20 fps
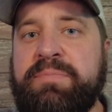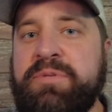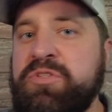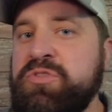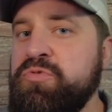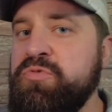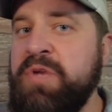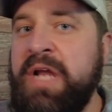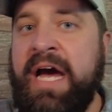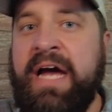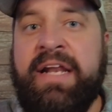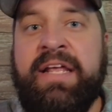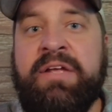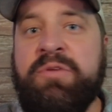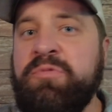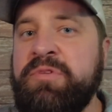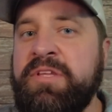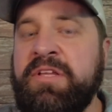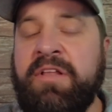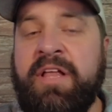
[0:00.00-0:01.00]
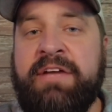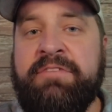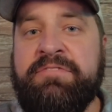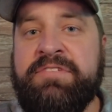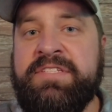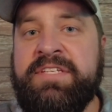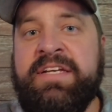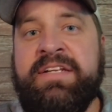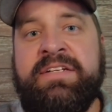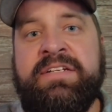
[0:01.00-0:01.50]
but do not hit with
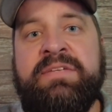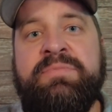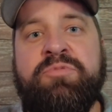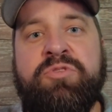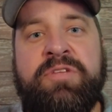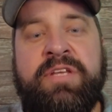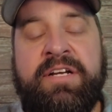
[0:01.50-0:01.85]
glyphosate anymore.